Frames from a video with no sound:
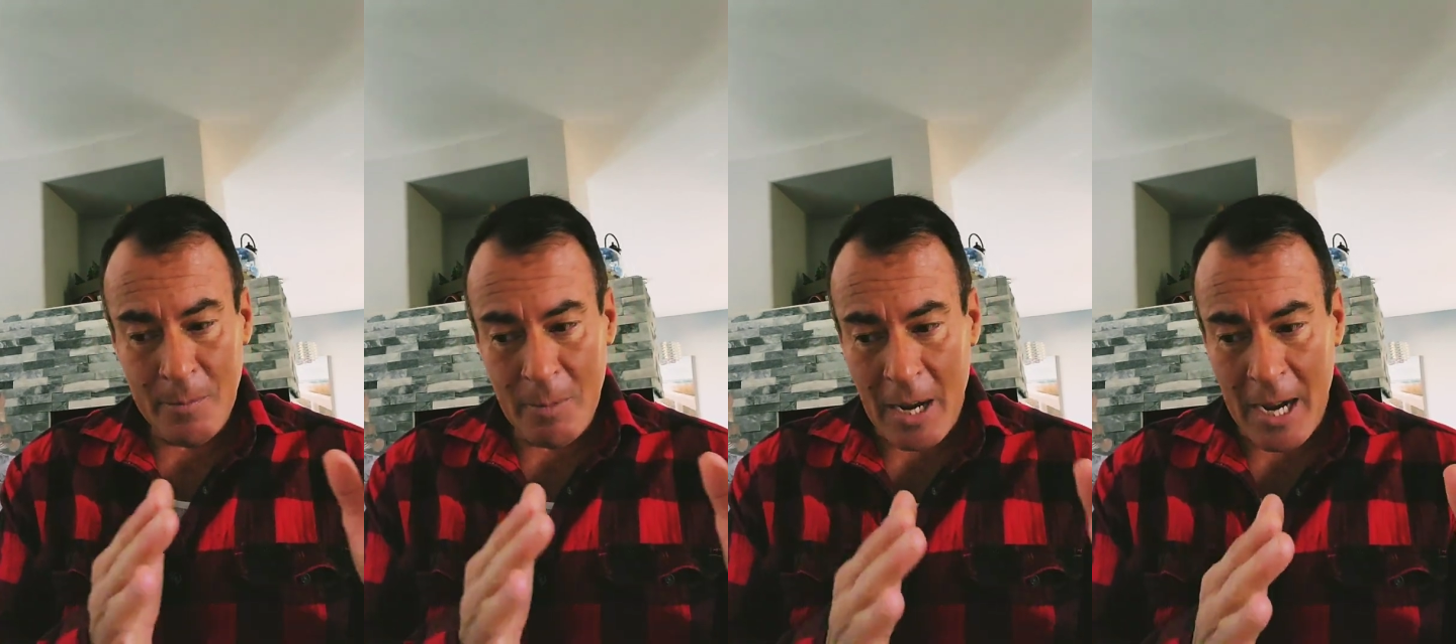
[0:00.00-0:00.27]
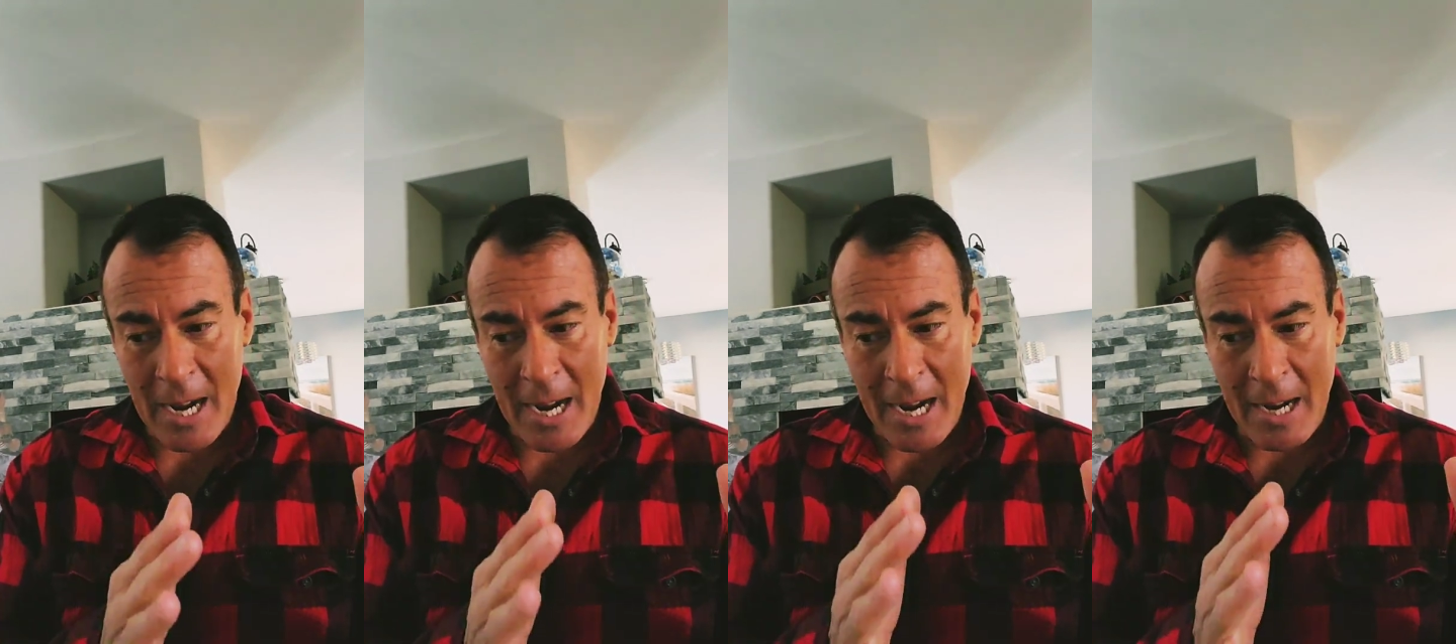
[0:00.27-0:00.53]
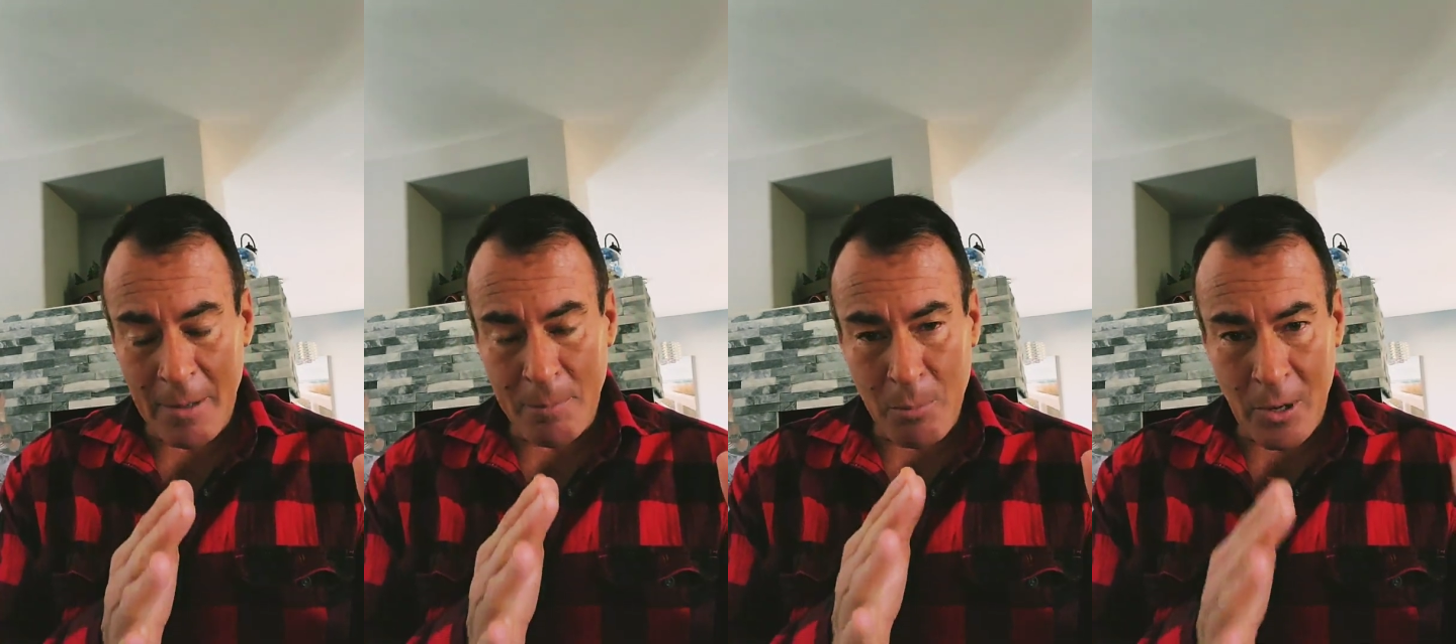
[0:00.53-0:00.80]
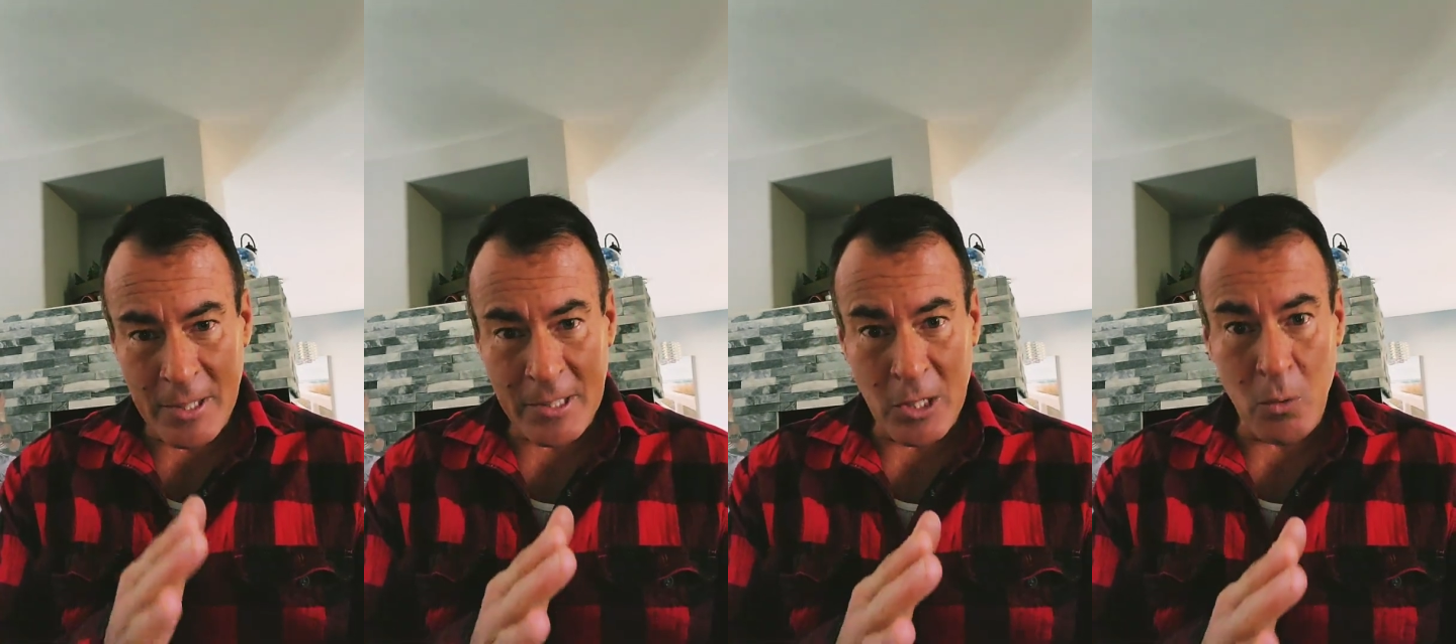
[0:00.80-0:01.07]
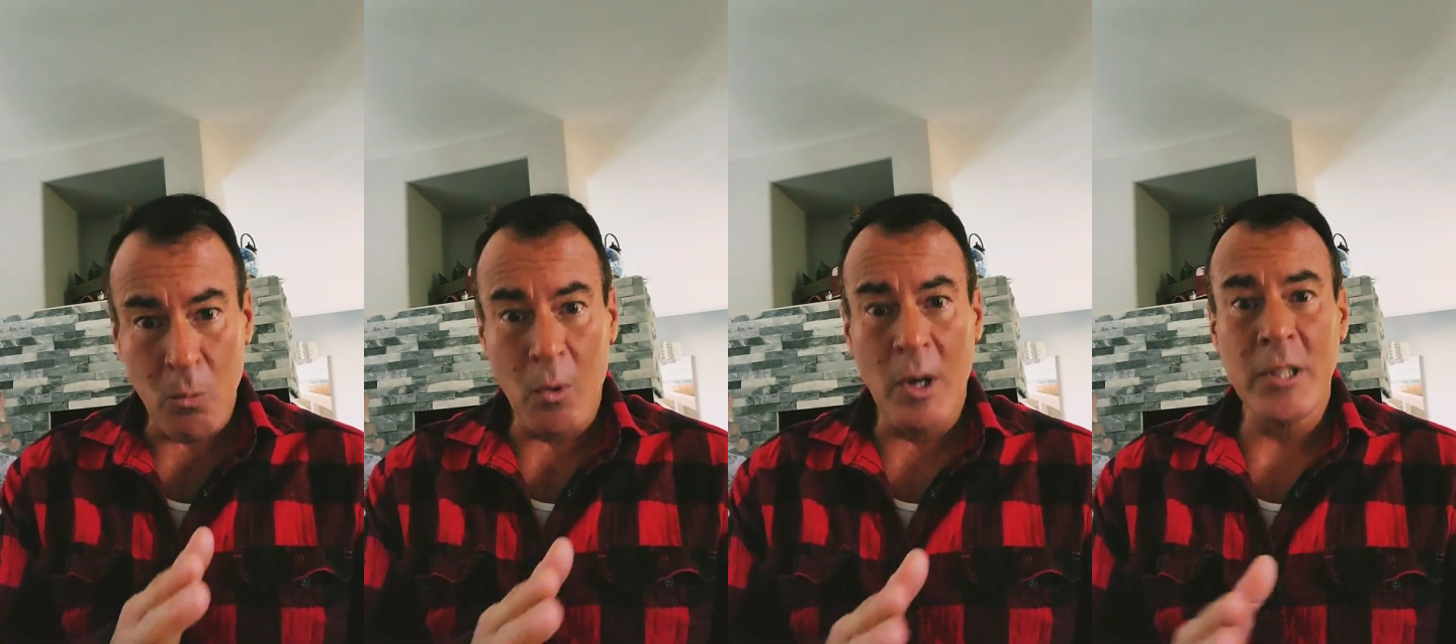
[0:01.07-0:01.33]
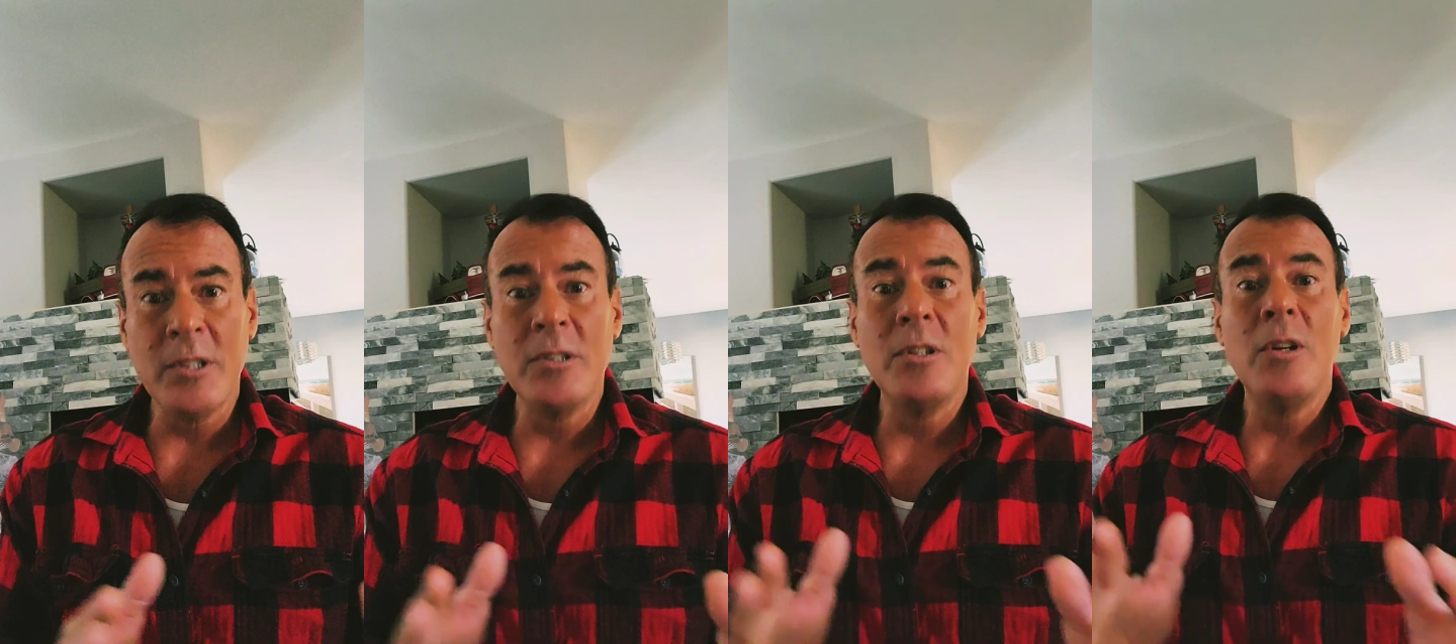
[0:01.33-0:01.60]
And President
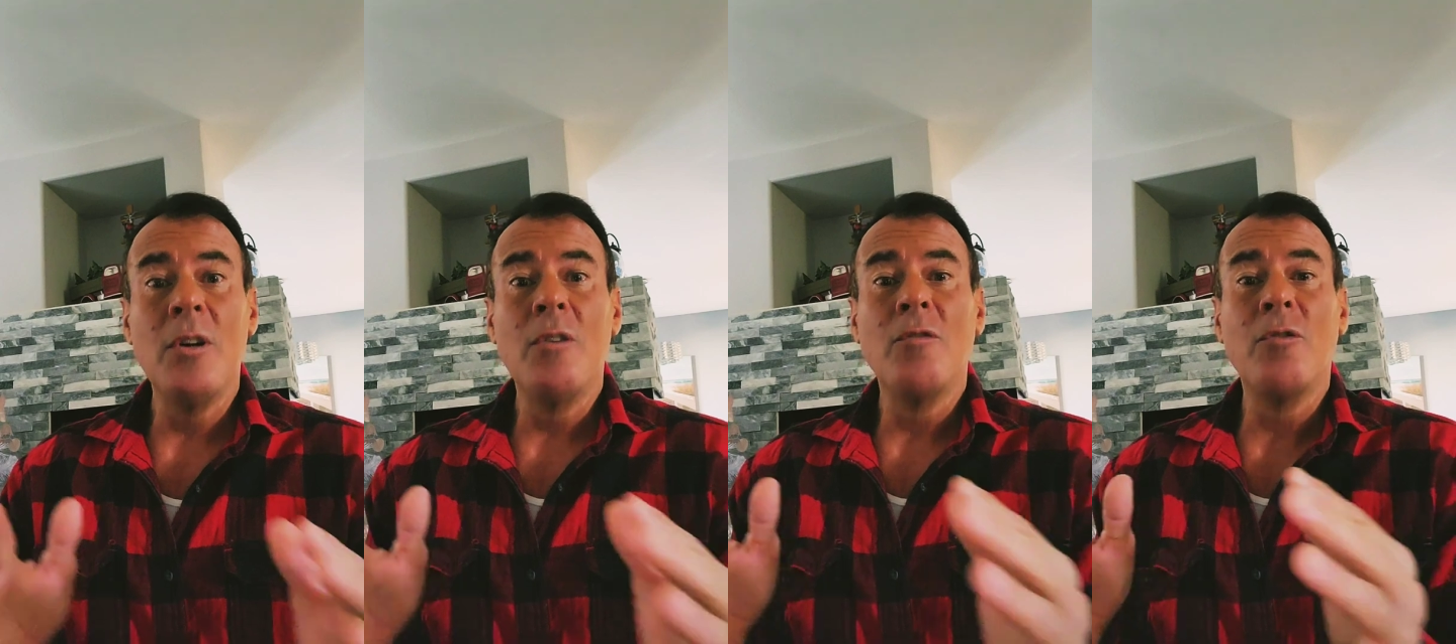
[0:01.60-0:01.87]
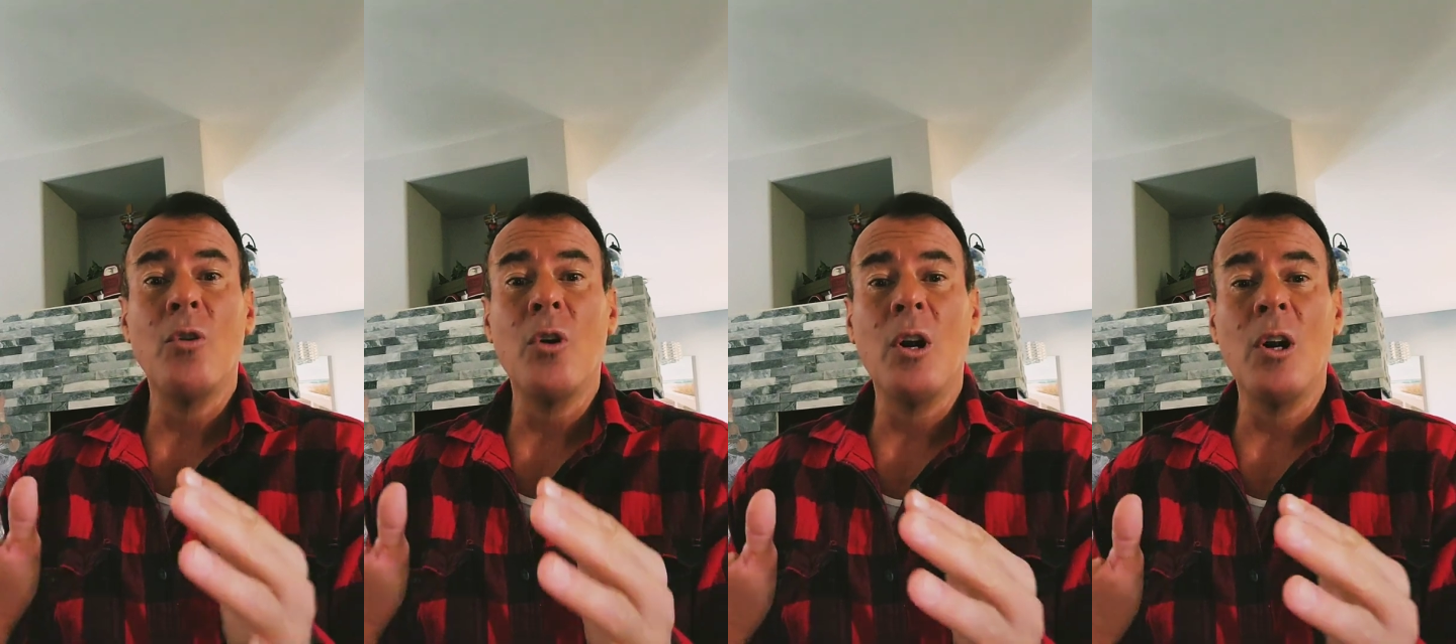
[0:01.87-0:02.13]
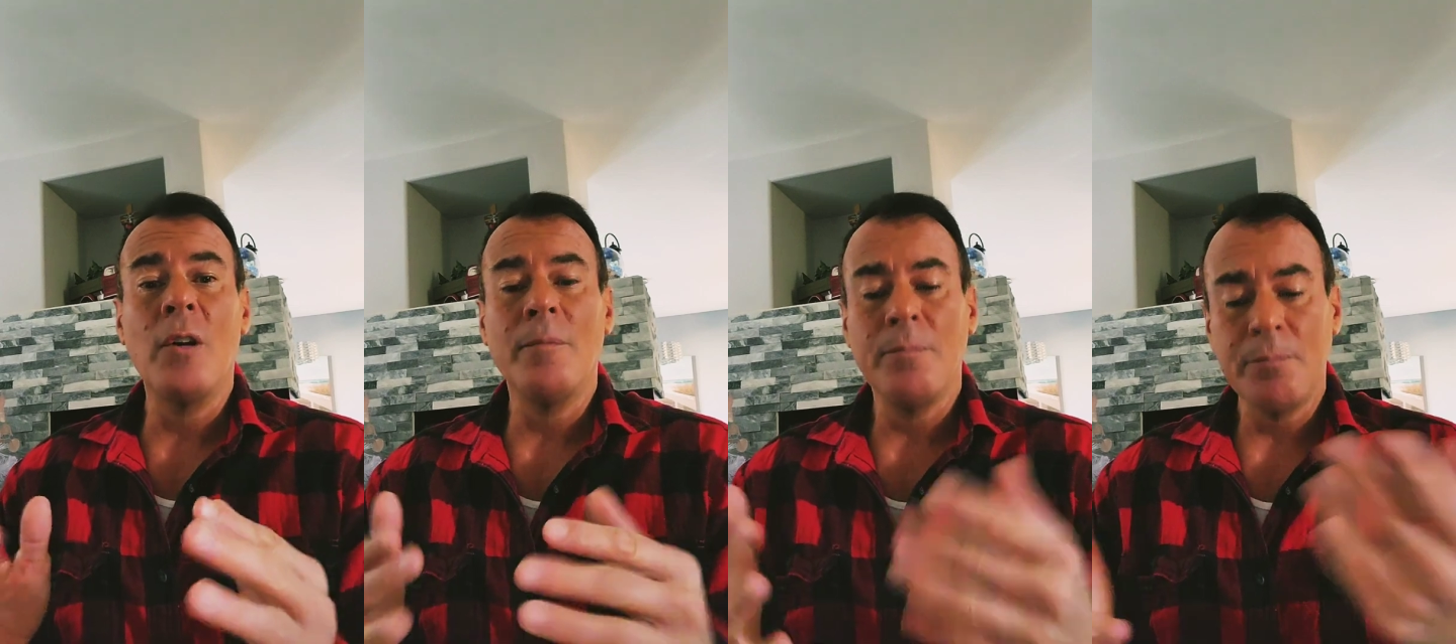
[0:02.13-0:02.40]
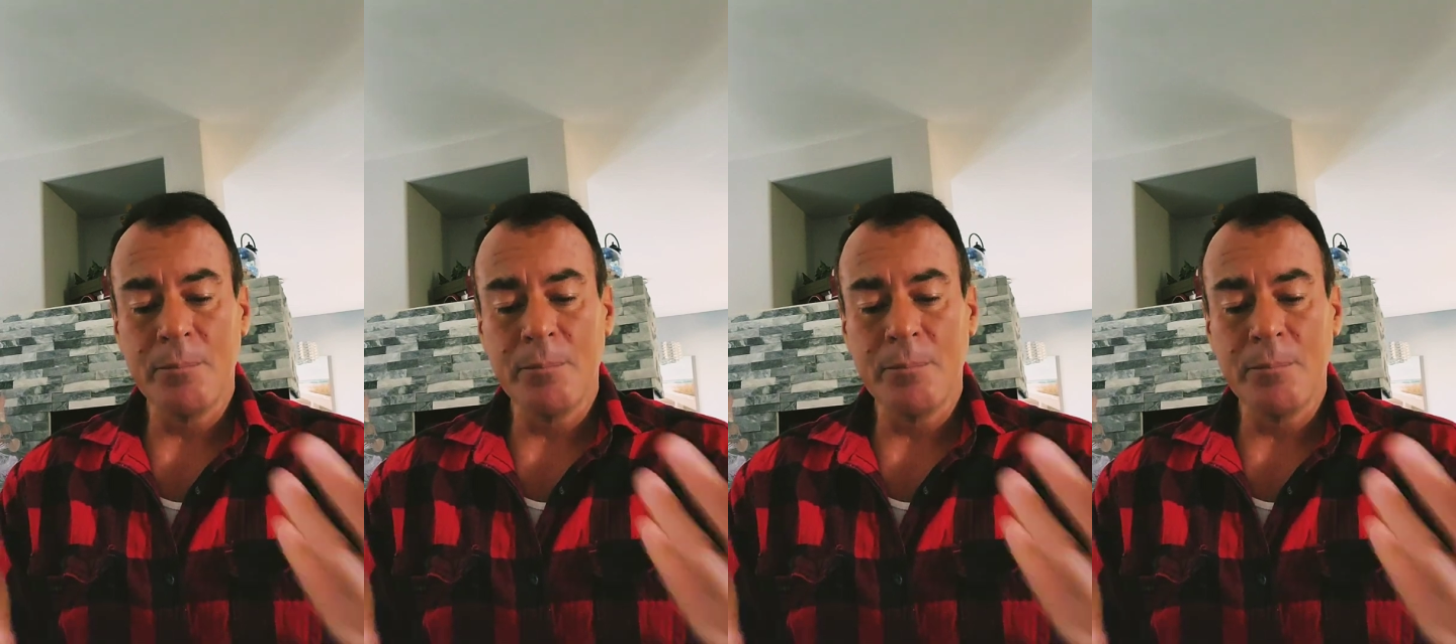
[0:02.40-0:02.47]
wants for